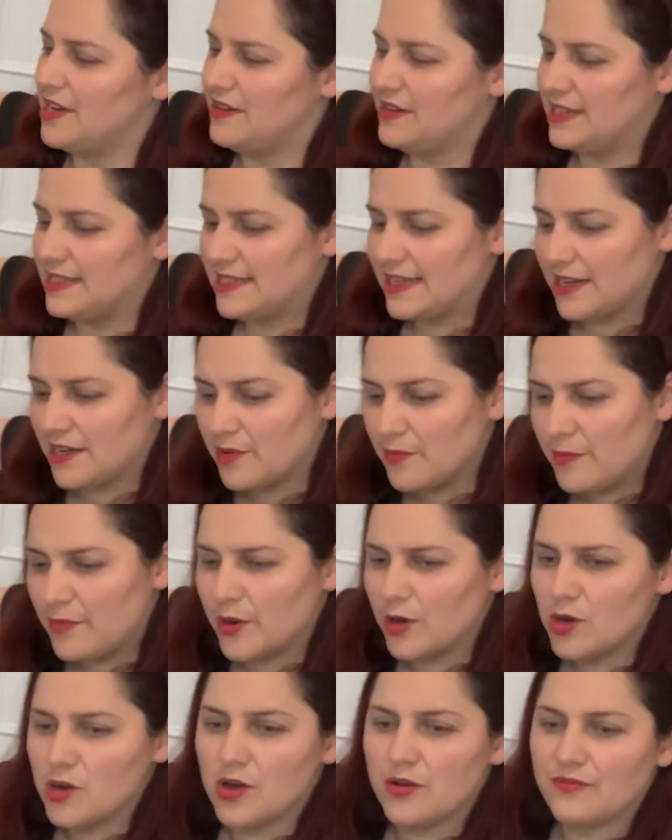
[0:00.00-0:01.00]
and it's like a
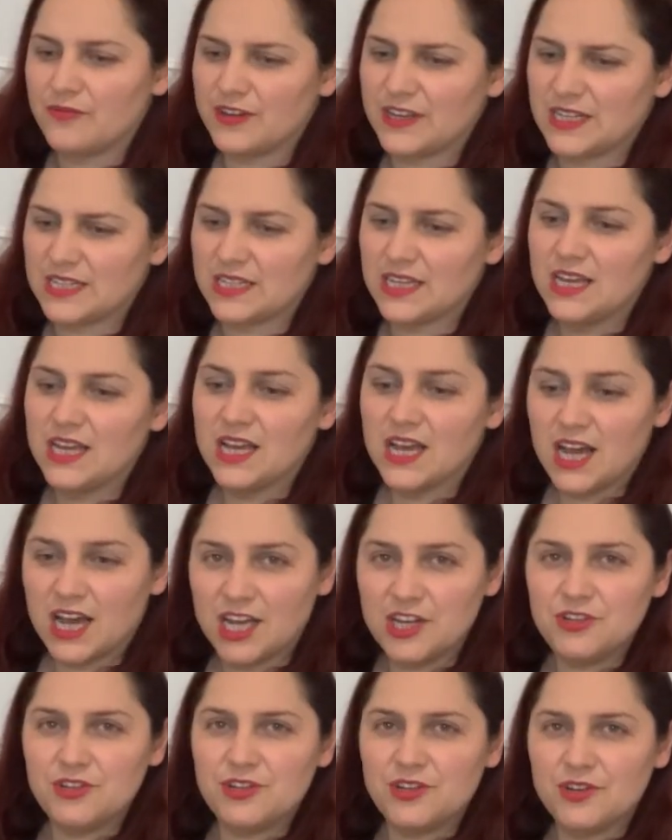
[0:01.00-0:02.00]
block of it,
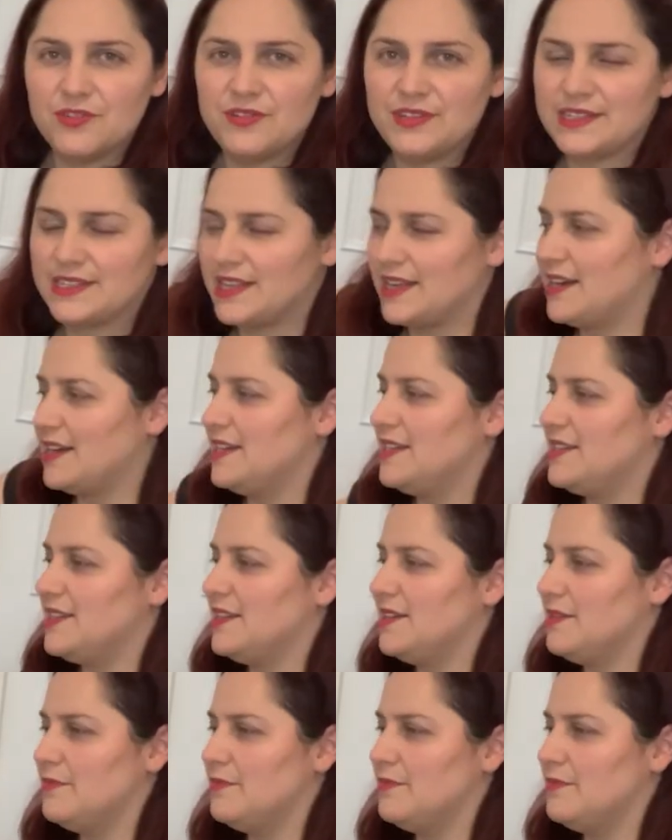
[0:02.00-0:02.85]
and you know it's that idea.